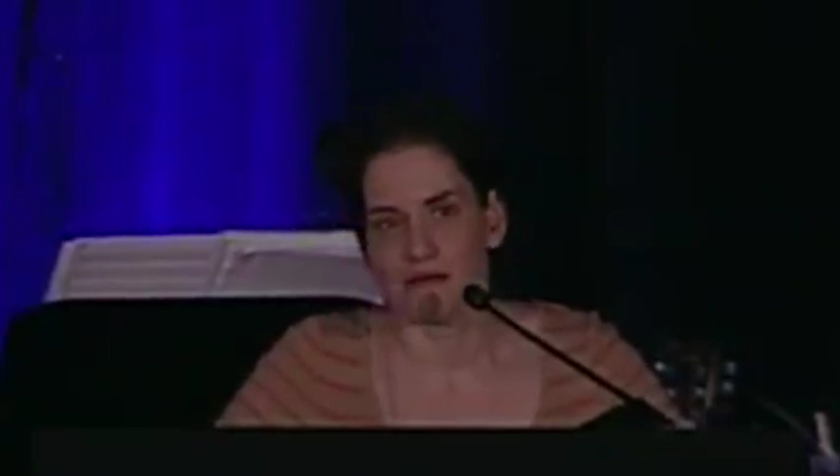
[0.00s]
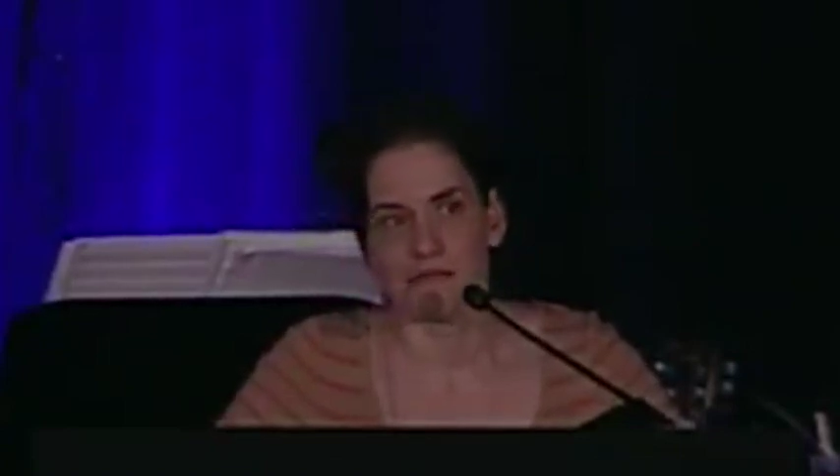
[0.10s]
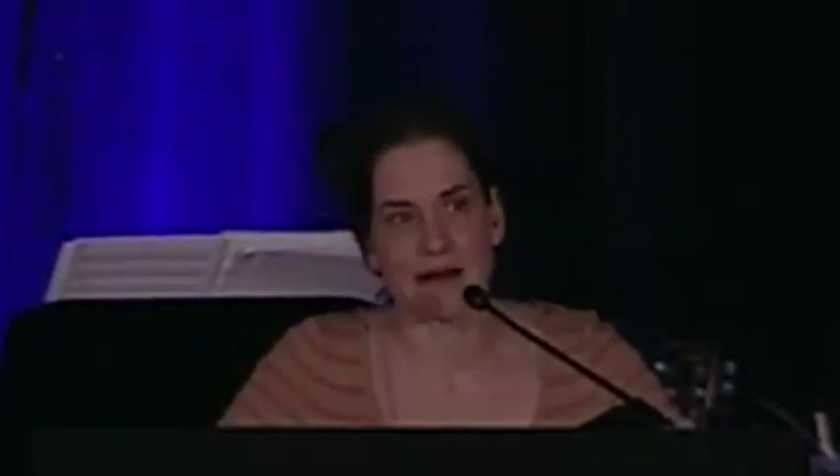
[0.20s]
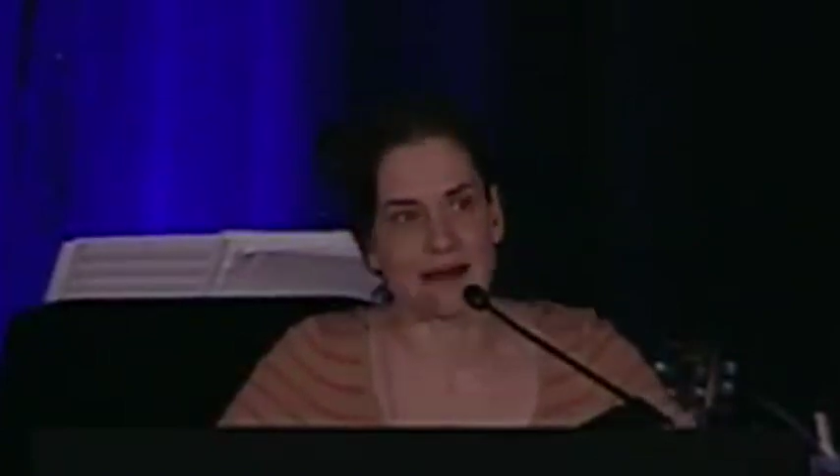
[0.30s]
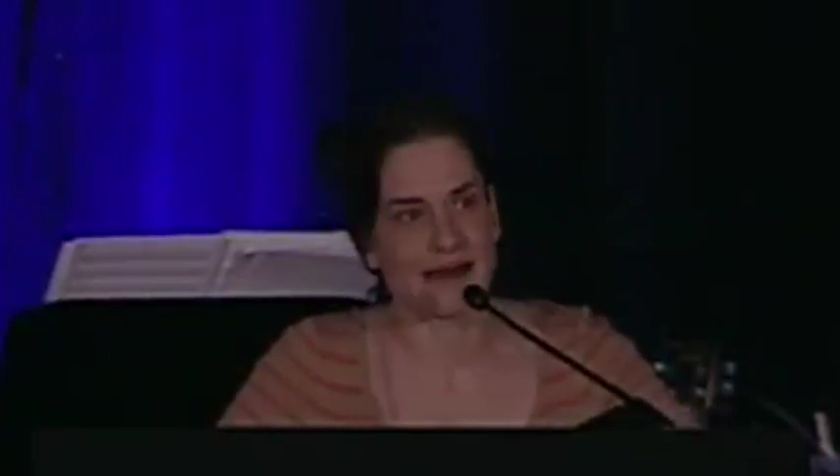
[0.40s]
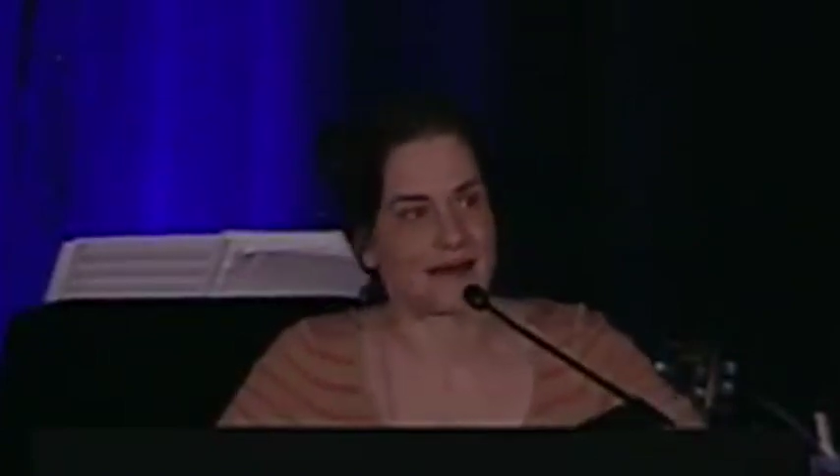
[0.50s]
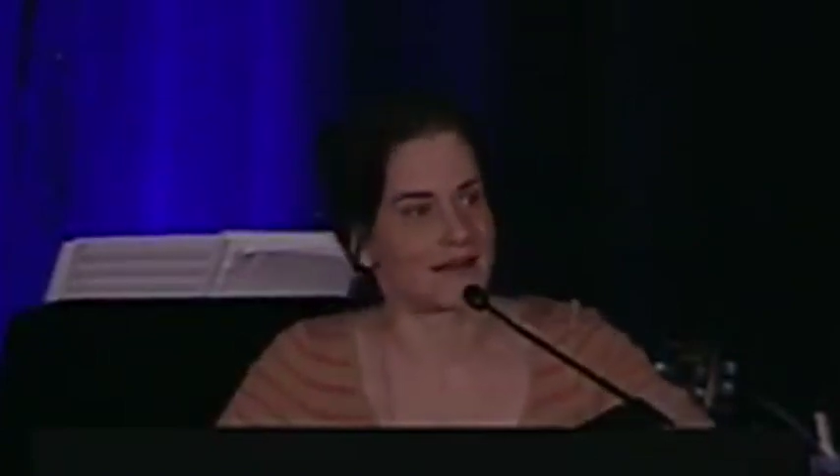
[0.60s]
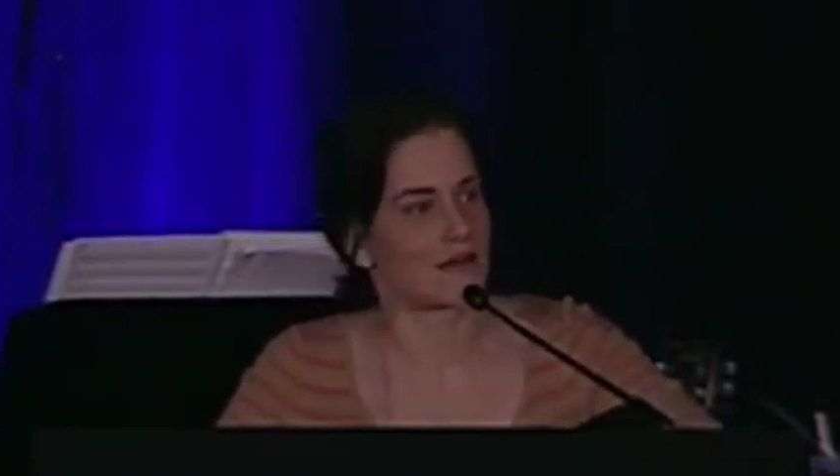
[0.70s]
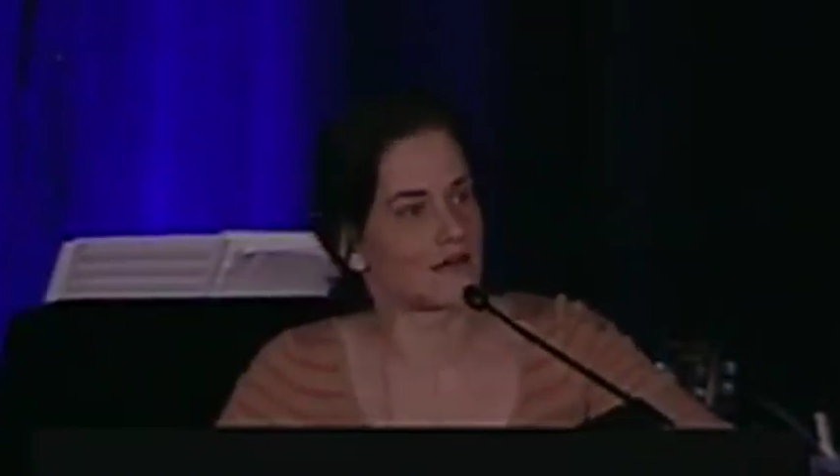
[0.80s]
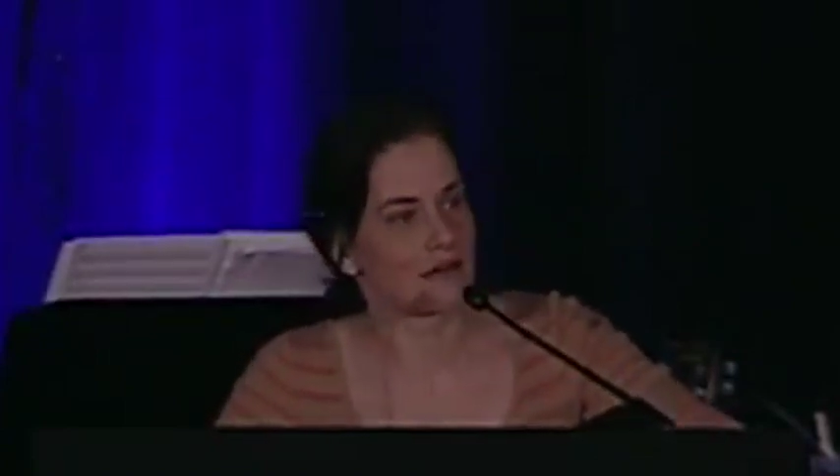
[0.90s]
My
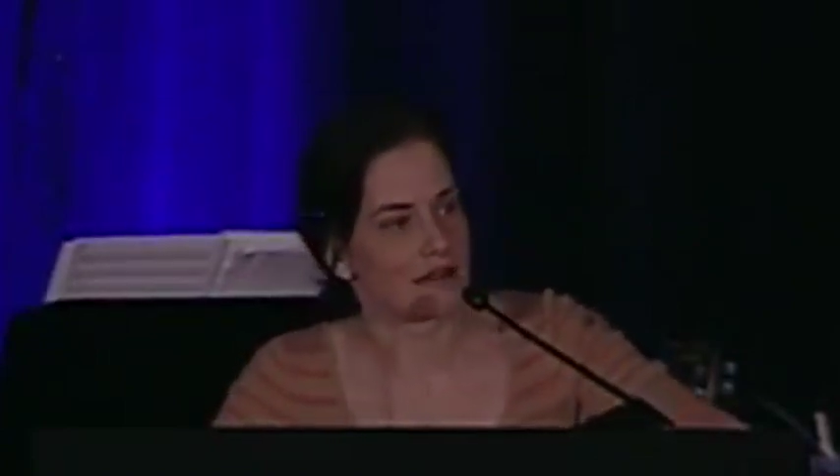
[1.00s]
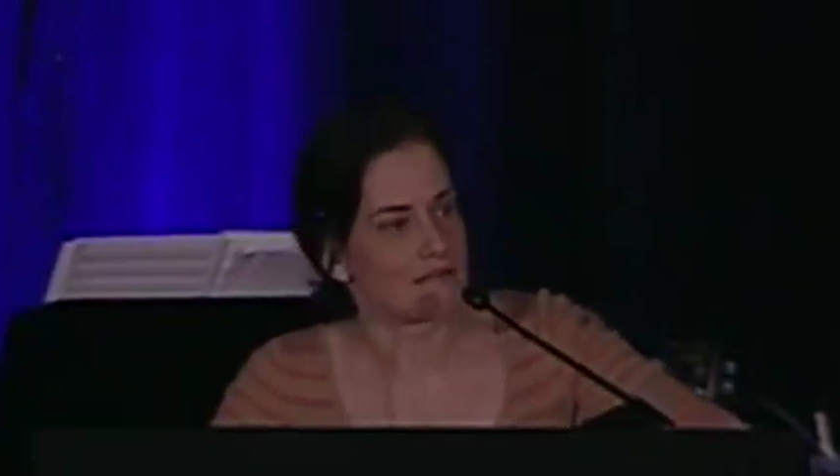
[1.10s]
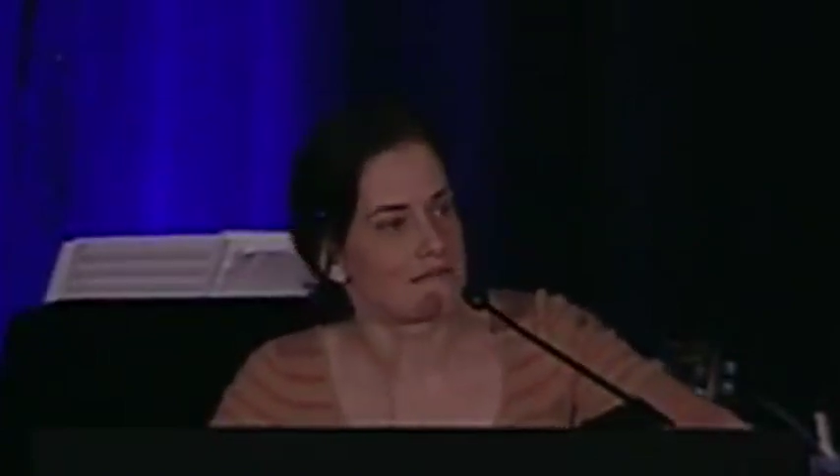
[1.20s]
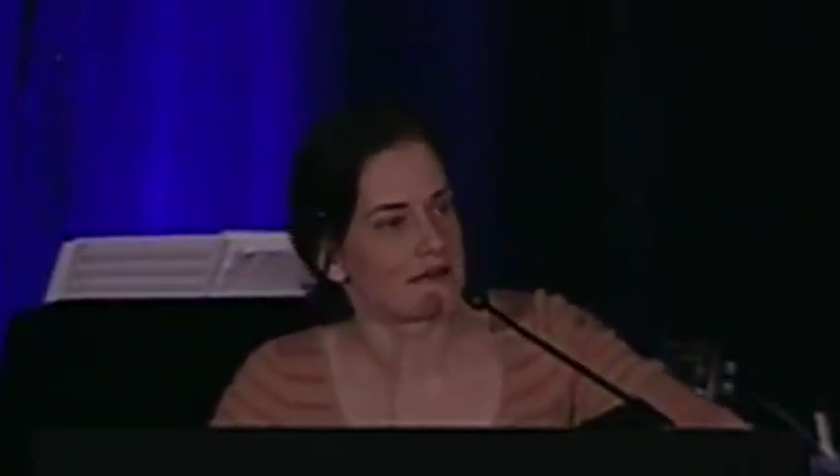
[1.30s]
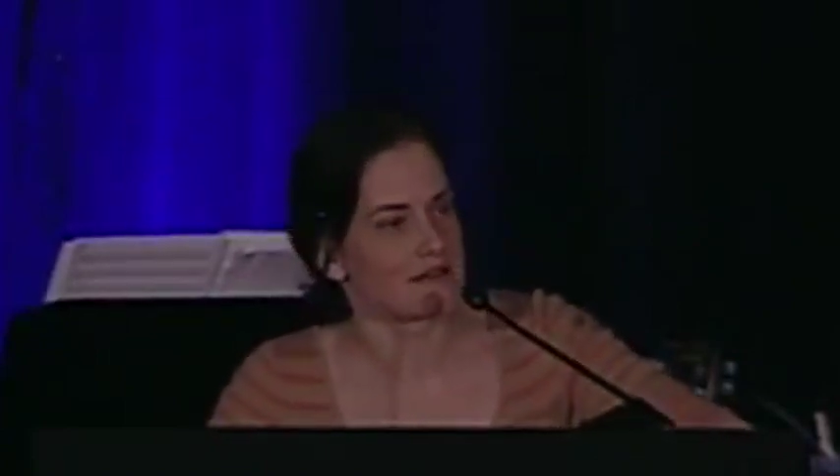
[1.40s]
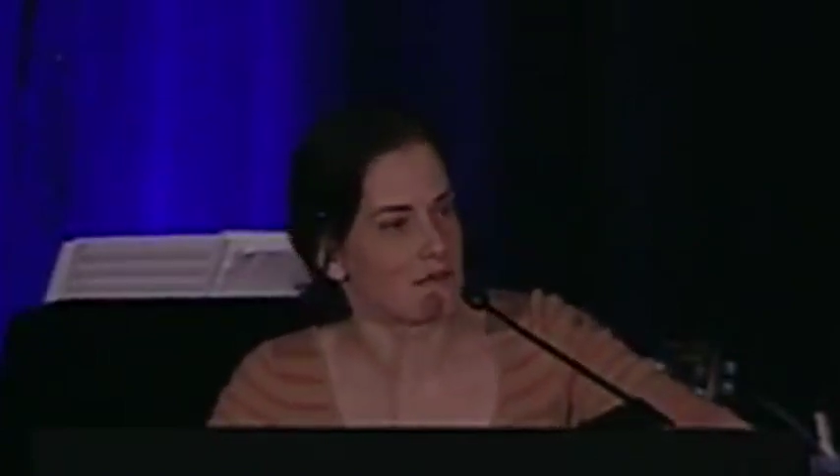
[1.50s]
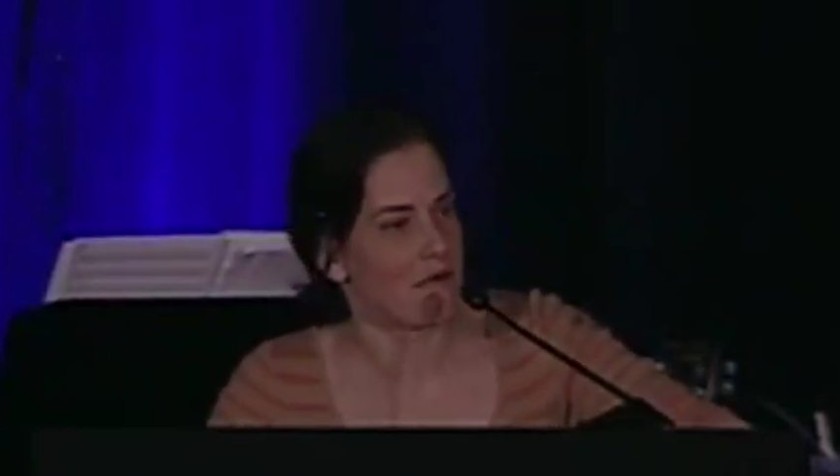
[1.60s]
little limp is